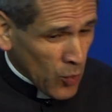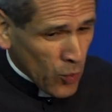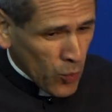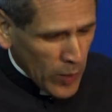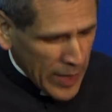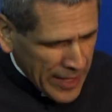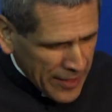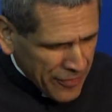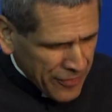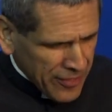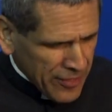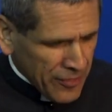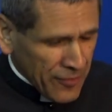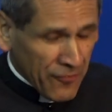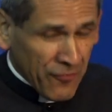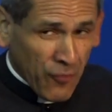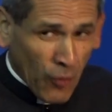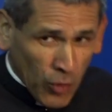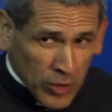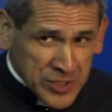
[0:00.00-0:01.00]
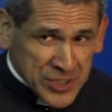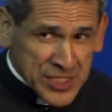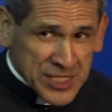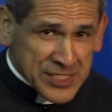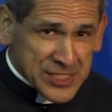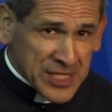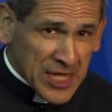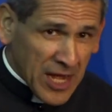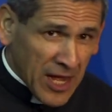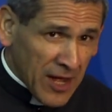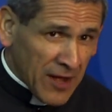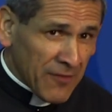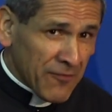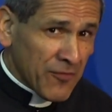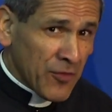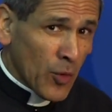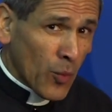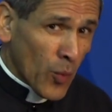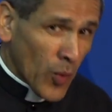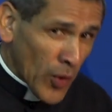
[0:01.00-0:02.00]
with the forces
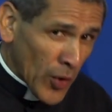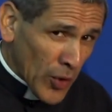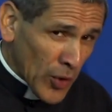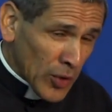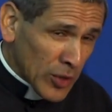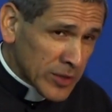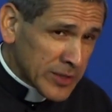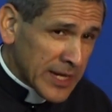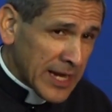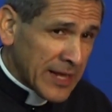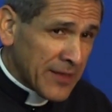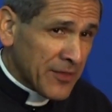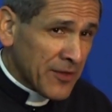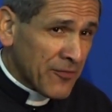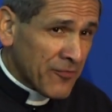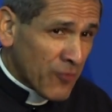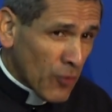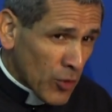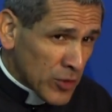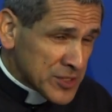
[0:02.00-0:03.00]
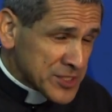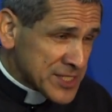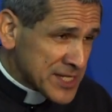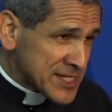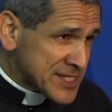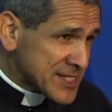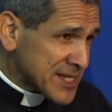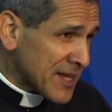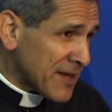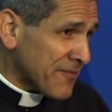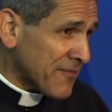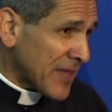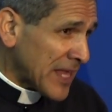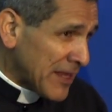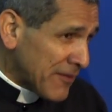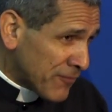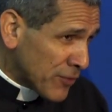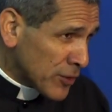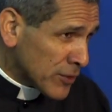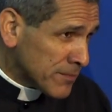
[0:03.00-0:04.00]
of the world and the forces of
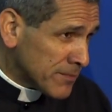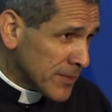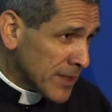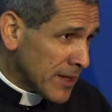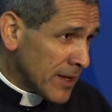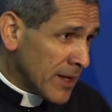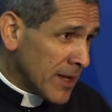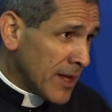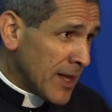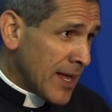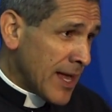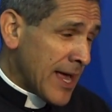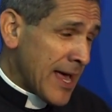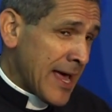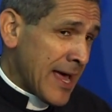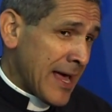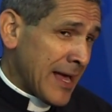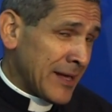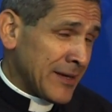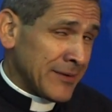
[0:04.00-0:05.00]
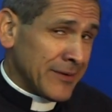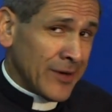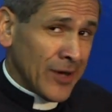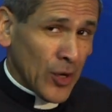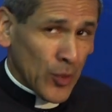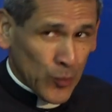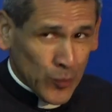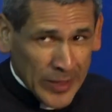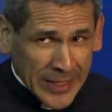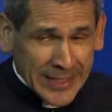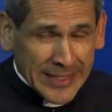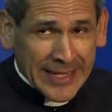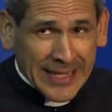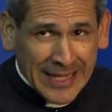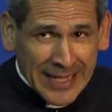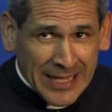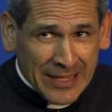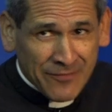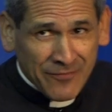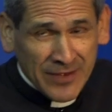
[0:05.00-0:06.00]
evil, and really
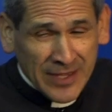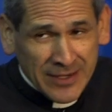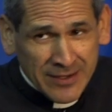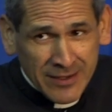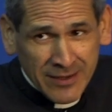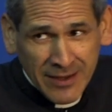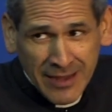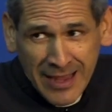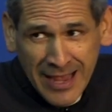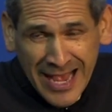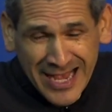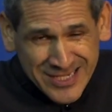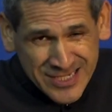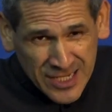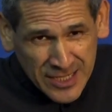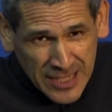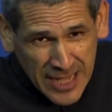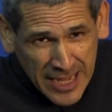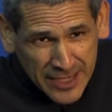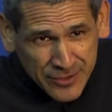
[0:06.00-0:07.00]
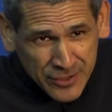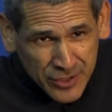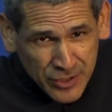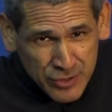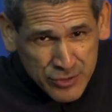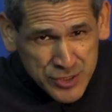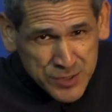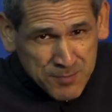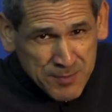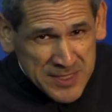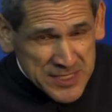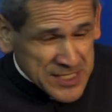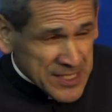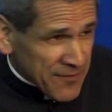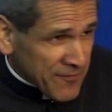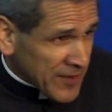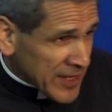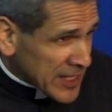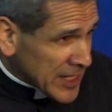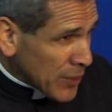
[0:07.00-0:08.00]
even has a lot to do
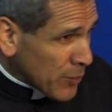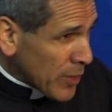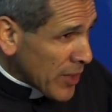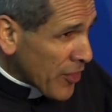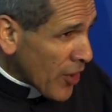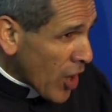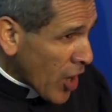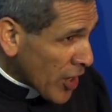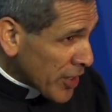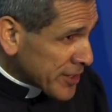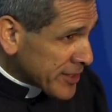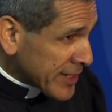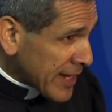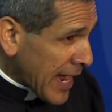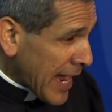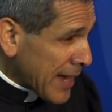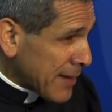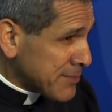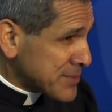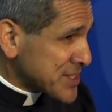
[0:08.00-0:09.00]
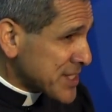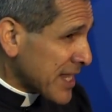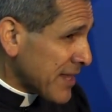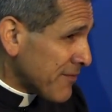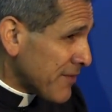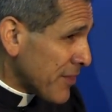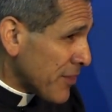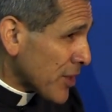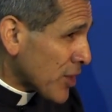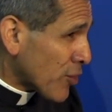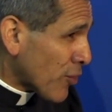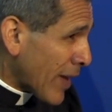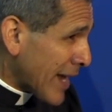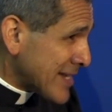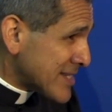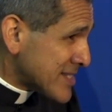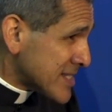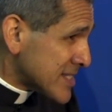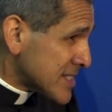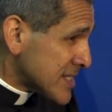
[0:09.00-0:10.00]
specifically with our times, given the
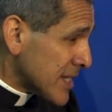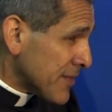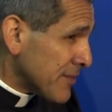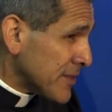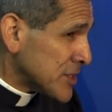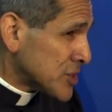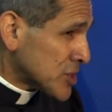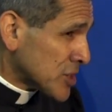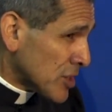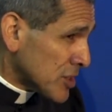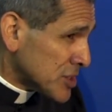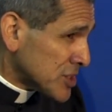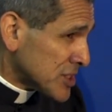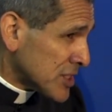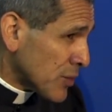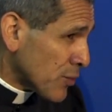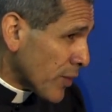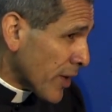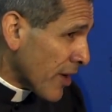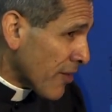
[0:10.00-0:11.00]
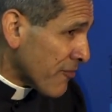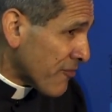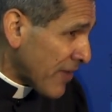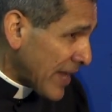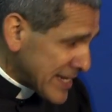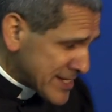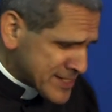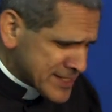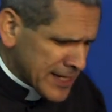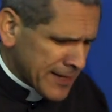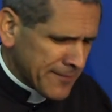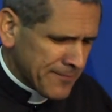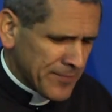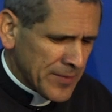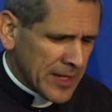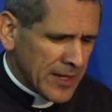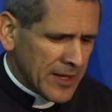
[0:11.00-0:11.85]
crisis in the church that we are facing.